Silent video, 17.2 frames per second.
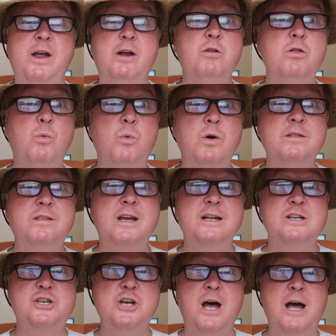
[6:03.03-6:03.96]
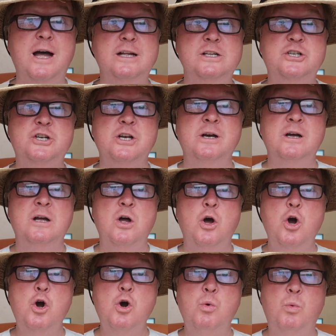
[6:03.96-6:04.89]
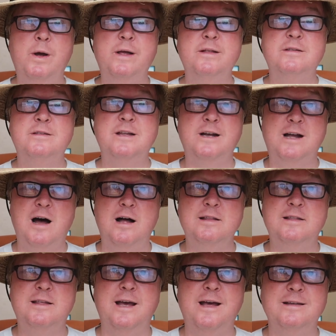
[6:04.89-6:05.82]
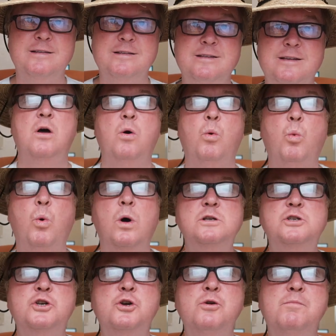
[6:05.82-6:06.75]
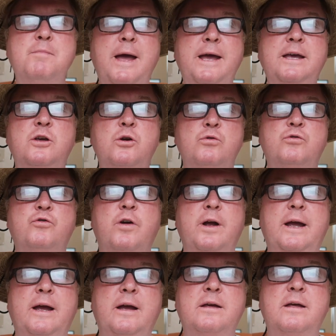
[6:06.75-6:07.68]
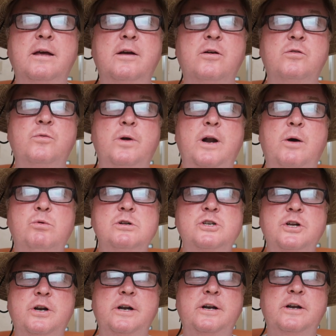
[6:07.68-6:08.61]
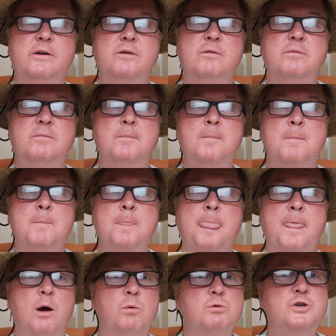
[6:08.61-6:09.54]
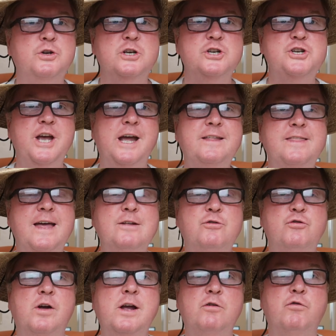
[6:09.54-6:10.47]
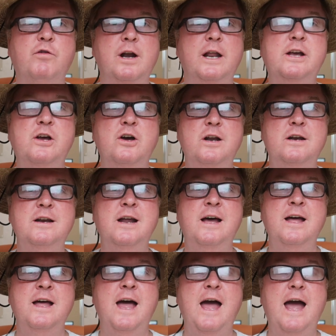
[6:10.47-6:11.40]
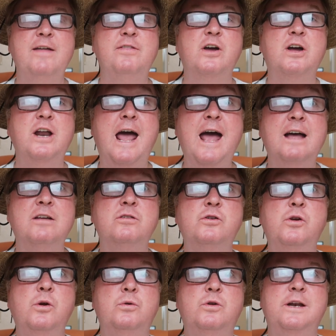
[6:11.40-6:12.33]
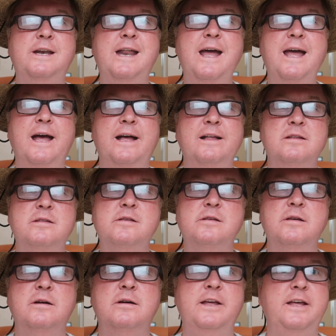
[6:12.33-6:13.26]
They are the ones that judge who wins the contest. Once you make your drink, here's what I want you to do. I want you to shake that drink really good, and they're going to ask you to dance.